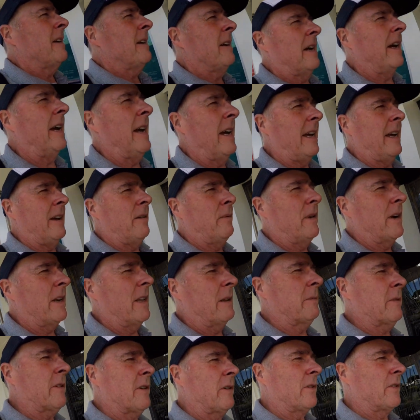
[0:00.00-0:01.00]
and one of
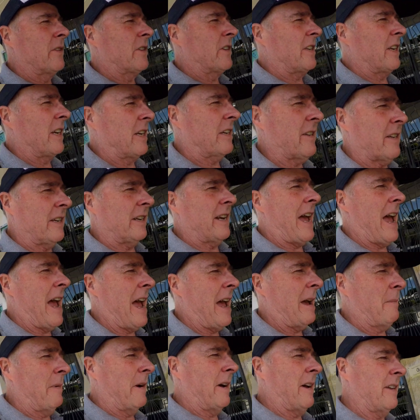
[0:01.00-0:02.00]
them's called
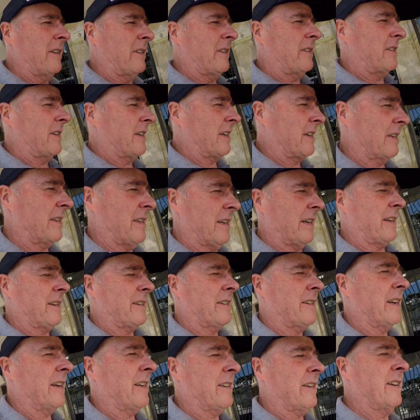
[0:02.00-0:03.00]
Styxhexenhammer666